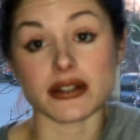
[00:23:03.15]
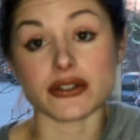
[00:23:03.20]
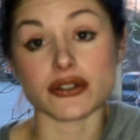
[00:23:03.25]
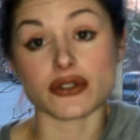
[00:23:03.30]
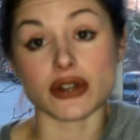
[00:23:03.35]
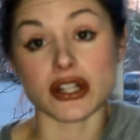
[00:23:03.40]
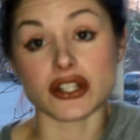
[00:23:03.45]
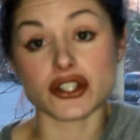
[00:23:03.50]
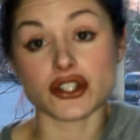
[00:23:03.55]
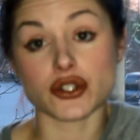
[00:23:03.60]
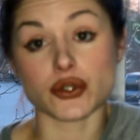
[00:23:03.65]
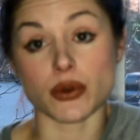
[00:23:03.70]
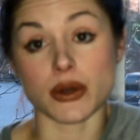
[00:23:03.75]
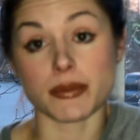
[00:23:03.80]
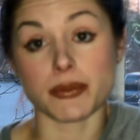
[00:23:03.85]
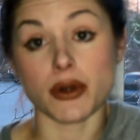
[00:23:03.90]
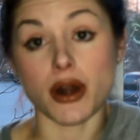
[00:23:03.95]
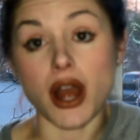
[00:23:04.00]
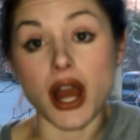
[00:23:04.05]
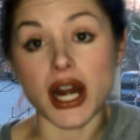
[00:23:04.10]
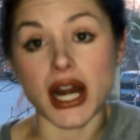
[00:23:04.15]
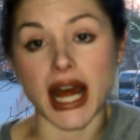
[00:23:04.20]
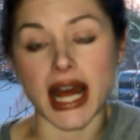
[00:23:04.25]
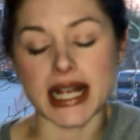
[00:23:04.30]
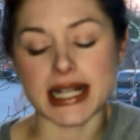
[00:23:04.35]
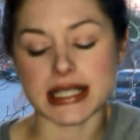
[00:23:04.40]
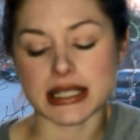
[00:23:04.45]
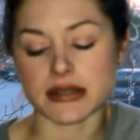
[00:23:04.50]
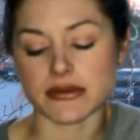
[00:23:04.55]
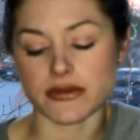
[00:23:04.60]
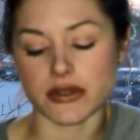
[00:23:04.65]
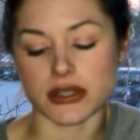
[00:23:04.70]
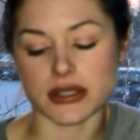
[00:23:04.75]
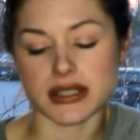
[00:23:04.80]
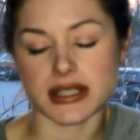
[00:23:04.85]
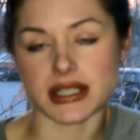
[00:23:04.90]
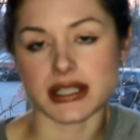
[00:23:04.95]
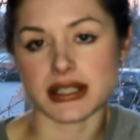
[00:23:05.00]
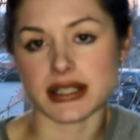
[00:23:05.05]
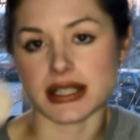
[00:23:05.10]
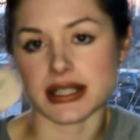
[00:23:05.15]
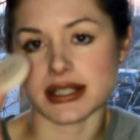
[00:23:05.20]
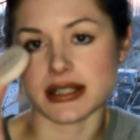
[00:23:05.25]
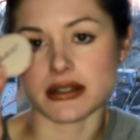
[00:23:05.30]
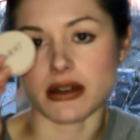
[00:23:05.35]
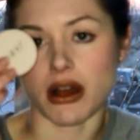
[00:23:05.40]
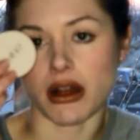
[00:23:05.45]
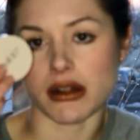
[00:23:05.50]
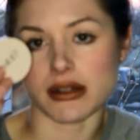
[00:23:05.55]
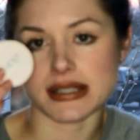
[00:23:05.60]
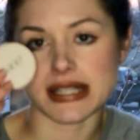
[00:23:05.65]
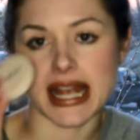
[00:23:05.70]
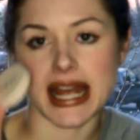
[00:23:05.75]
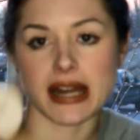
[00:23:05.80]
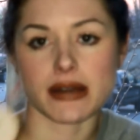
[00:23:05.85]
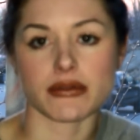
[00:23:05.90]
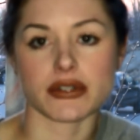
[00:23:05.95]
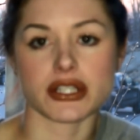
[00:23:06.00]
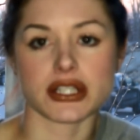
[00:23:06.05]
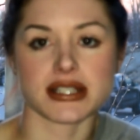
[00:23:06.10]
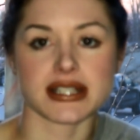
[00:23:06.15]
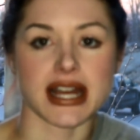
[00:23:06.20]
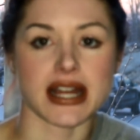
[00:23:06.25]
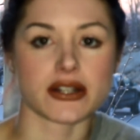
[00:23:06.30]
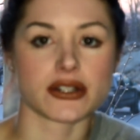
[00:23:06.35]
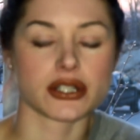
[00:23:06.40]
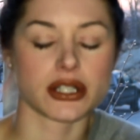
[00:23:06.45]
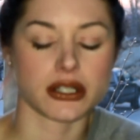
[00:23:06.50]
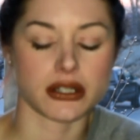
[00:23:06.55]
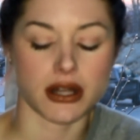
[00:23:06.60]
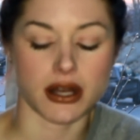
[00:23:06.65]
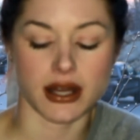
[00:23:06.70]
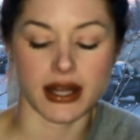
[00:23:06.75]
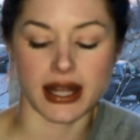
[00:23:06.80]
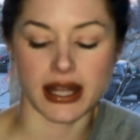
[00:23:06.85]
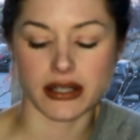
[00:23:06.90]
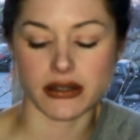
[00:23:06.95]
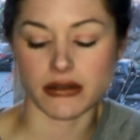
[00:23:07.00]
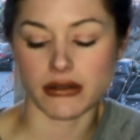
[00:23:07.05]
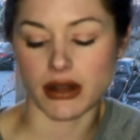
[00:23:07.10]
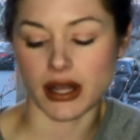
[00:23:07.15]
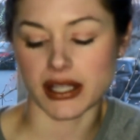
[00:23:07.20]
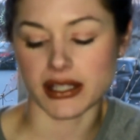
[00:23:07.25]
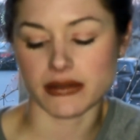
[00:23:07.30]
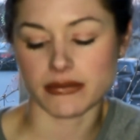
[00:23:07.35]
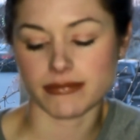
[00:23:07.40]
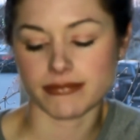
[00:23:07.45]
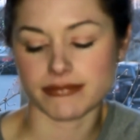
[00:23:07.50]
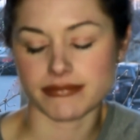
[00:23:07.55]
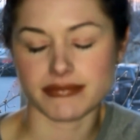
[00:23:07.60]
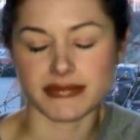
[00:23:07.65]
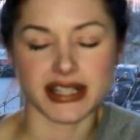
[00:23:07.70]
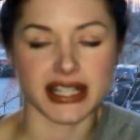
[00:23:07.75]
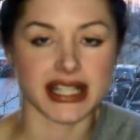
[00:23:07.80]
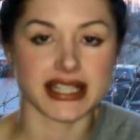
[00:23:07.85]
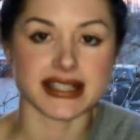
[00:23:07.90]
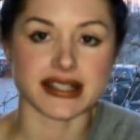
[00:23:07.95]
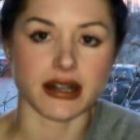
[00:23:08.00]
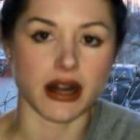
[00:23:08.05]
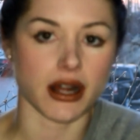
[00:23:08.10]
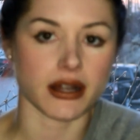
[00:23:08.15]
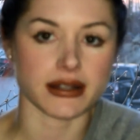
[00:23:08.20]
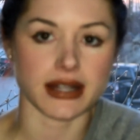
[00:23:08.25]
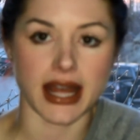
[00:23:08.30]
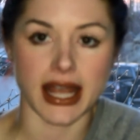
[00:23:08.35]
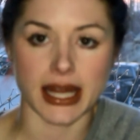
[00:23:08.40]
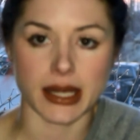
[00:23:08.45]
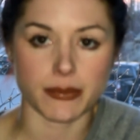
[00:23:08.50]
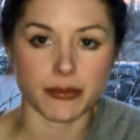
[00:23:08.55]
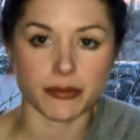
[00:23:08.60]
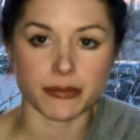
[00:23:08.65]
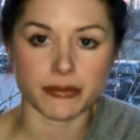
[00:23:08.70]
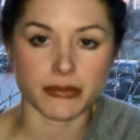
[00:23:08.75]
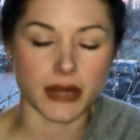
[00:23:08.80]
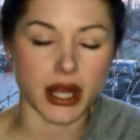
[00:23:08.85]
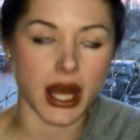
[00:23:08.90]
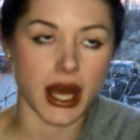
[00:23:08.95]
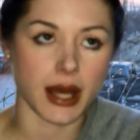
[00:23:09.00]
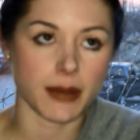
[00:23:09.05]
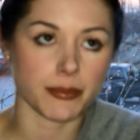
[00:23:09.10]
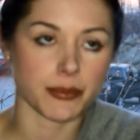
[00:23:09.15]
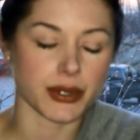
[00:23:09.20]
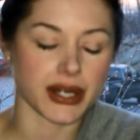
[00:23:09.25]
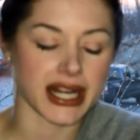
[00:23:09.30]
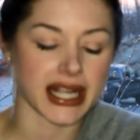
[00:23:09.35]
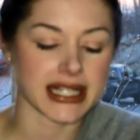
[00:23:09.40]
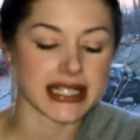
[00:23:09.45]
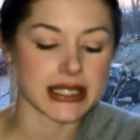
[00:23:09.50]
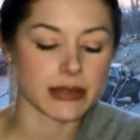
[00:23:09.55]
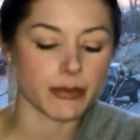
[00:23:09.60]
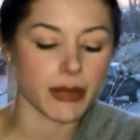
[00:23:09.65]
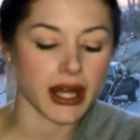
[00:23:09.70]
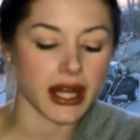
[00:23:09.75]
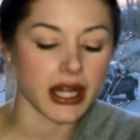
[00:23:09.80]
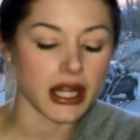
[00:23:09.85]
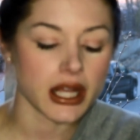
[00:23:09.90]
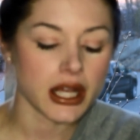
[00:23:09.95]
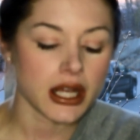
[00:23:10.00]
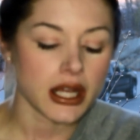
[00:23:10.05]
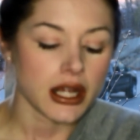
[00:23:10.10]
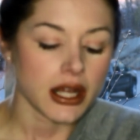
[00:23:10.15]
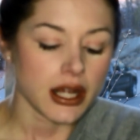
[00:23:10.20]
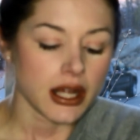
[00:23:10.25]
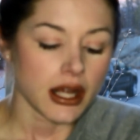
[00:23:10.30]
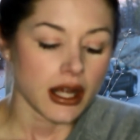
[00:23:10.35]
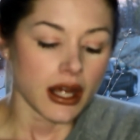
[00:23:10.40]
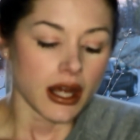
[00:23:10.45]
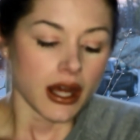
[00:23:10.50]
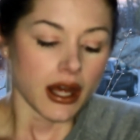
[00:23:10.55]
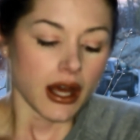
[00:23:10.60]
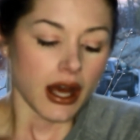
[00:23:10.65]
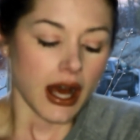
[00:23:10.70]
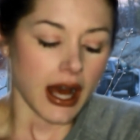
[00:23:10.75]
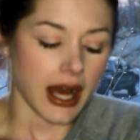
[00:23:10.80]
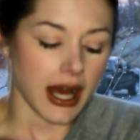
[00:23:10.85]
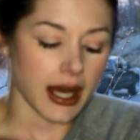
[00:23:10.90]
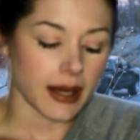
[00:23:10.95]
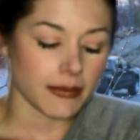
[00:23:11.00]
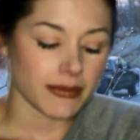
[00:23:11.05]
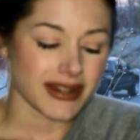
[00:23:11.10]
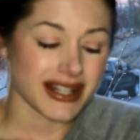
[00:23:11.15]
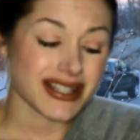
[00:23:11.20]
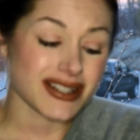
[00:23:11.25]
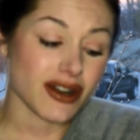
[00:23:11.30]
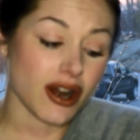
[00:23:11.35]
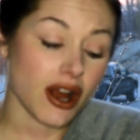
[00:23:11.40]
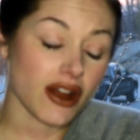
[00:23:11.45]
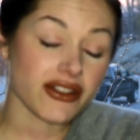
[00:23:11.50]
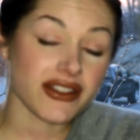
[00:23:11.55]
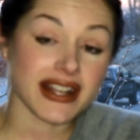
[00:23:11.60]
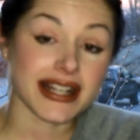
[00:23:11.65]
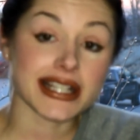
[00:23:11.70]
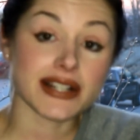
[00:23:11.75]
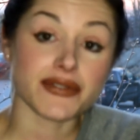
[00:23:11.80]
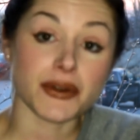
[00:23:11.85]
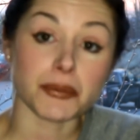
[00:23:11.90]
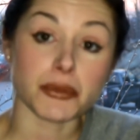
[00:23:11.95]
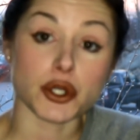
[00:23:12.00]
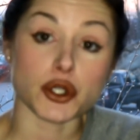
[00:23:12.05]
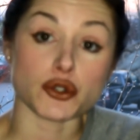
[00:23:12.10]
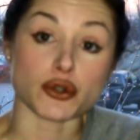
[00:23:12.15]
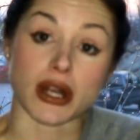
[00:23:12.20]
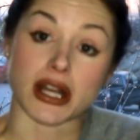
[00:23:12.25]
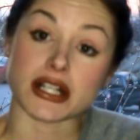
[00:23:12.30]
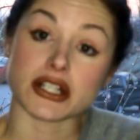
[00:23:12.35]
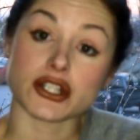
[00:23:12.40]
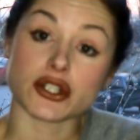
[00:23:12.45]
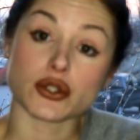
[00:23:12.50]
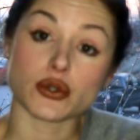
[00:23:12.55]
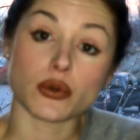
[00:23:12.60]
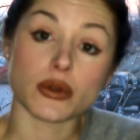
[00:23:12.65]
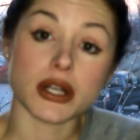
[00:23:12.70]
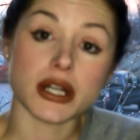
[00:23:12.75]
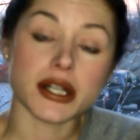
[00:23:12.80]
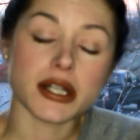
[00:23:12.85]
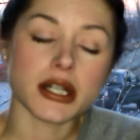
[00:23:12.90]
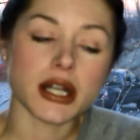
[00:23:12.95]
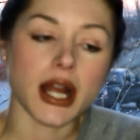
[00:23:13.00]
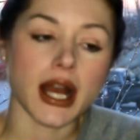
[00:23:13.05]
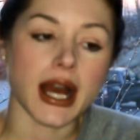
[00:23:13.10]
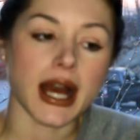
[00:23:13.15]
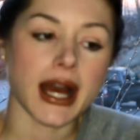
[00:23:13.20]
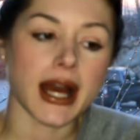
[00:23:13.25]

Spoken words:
drugstore products versus this Doll 10, which is actually not. I think it's an online brand, but these are all things from the drugstore